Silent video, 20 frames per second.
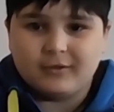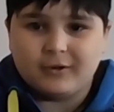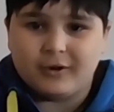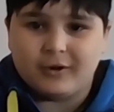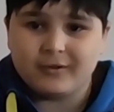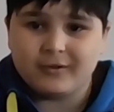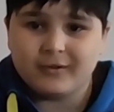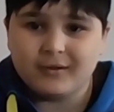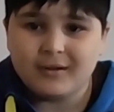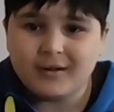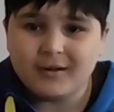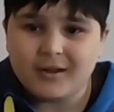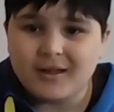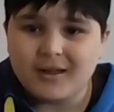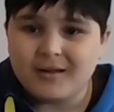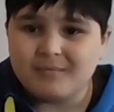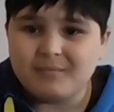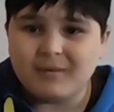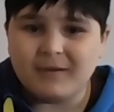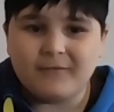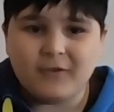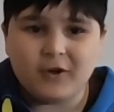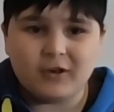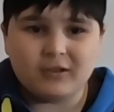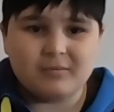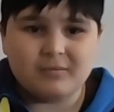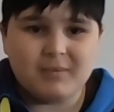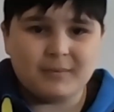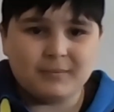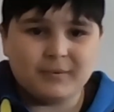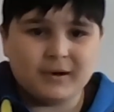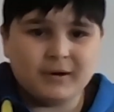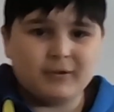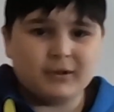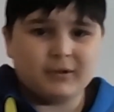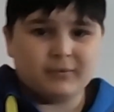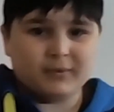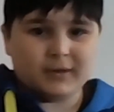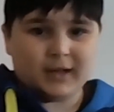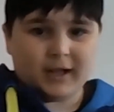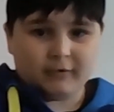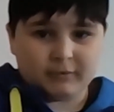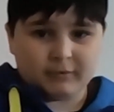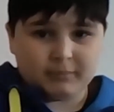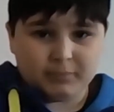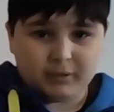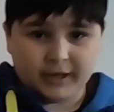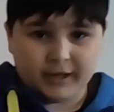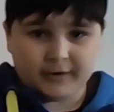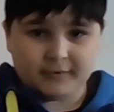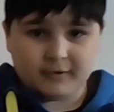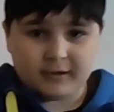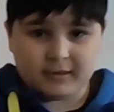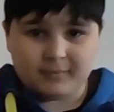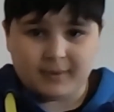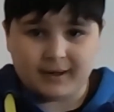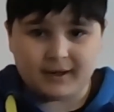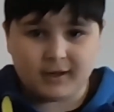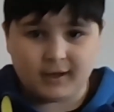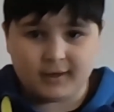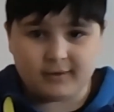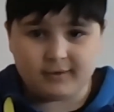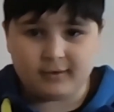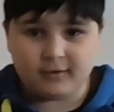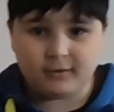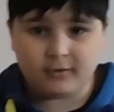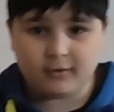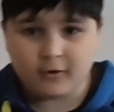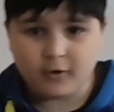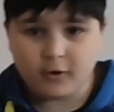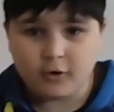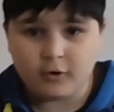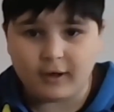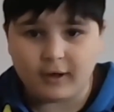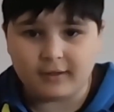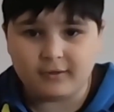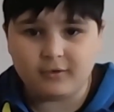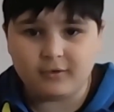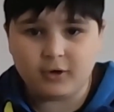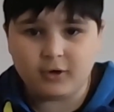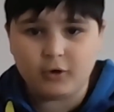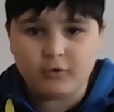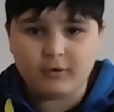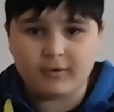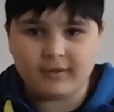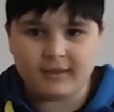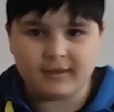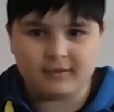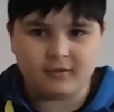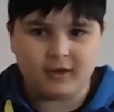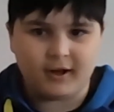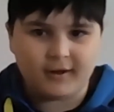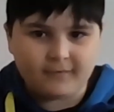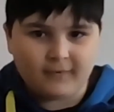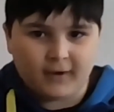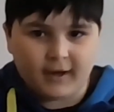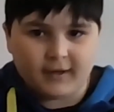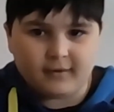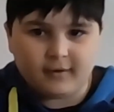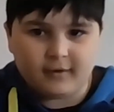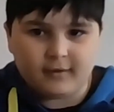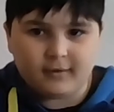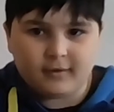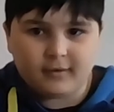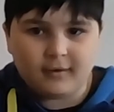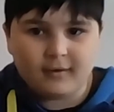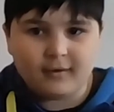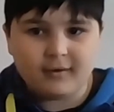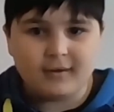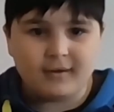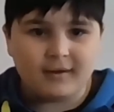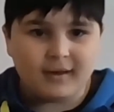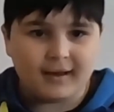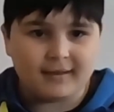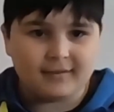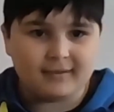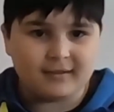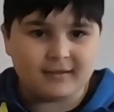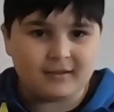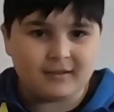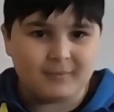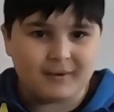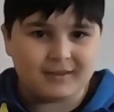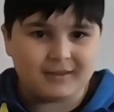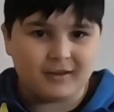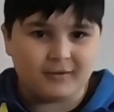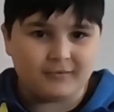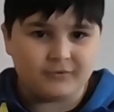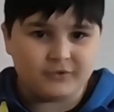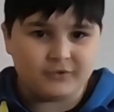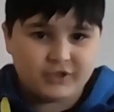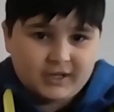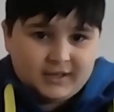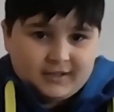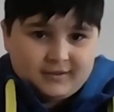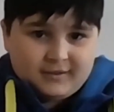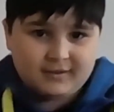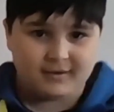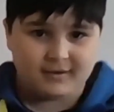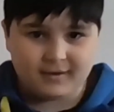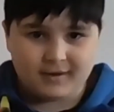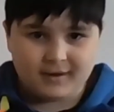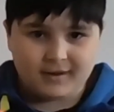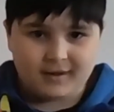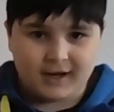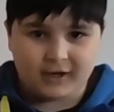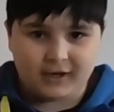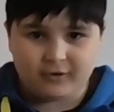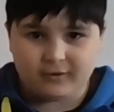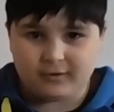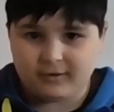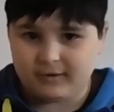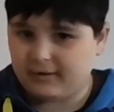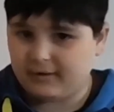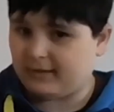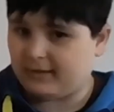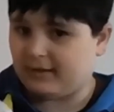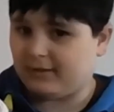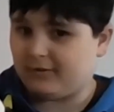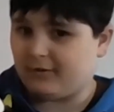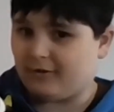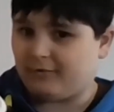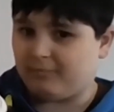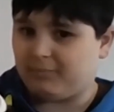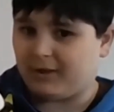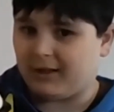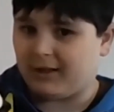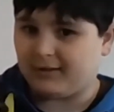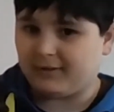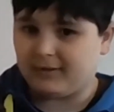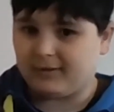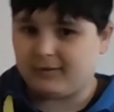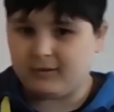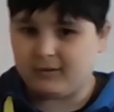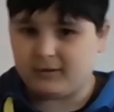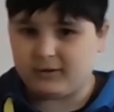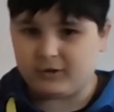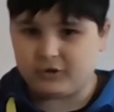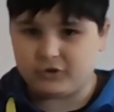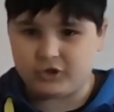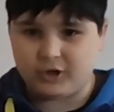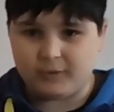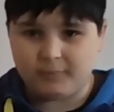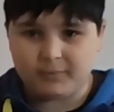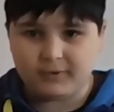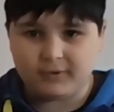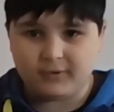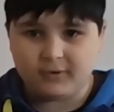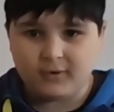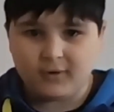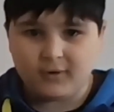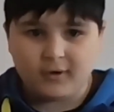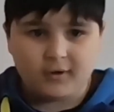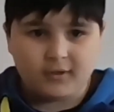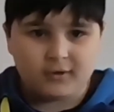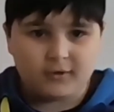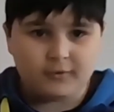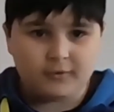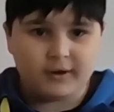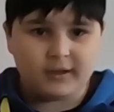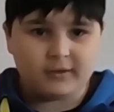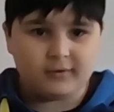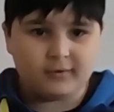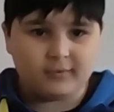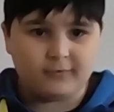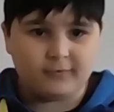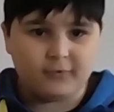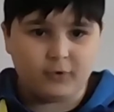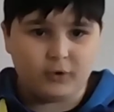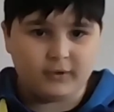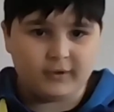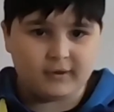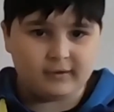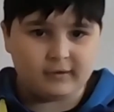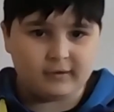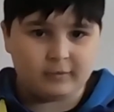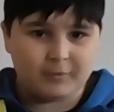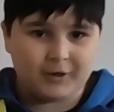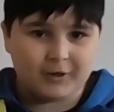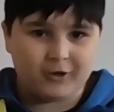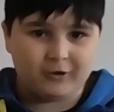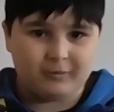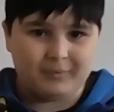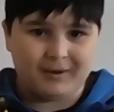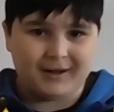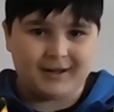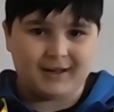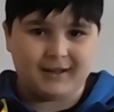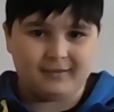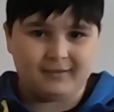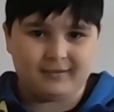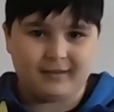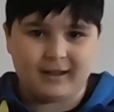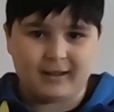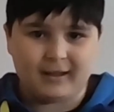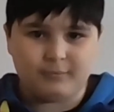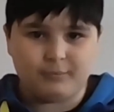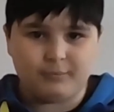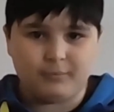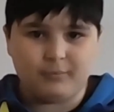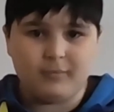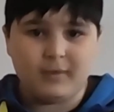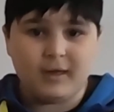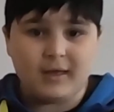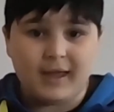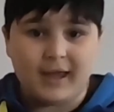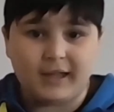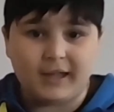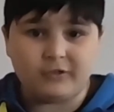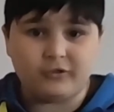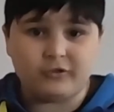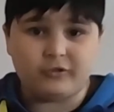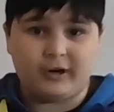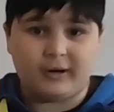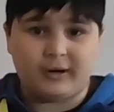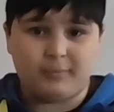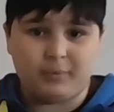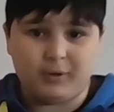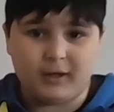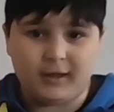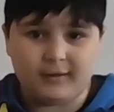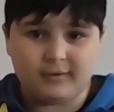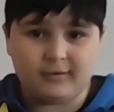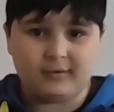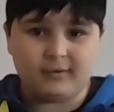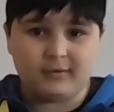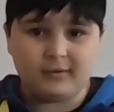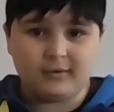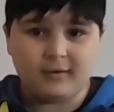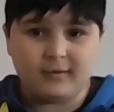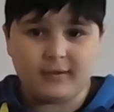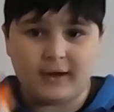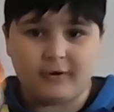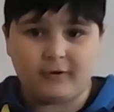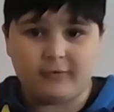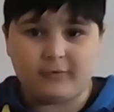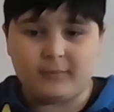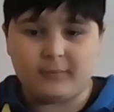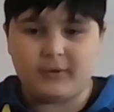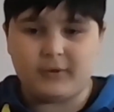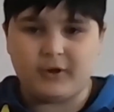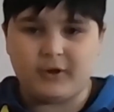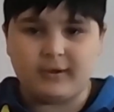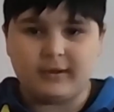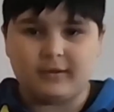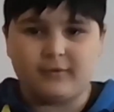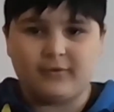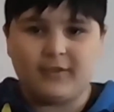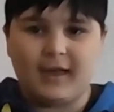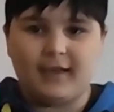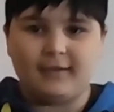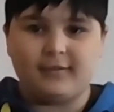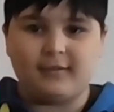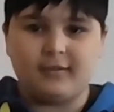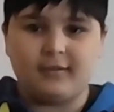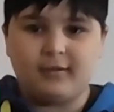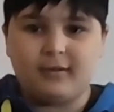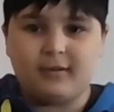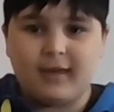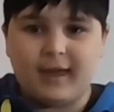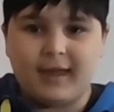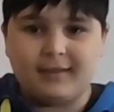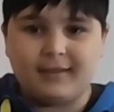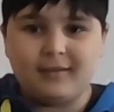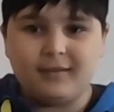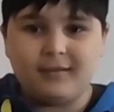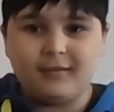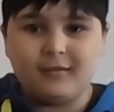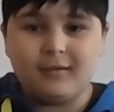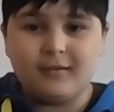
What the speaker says: ago. My first memory was when I was playing with my cousin who had 2 of these night finders. I said to myself, geez, I don't see these Nerf blasters in the shops. The reason for this is because my cousin had end-strike blasters that were from the early 2000s, and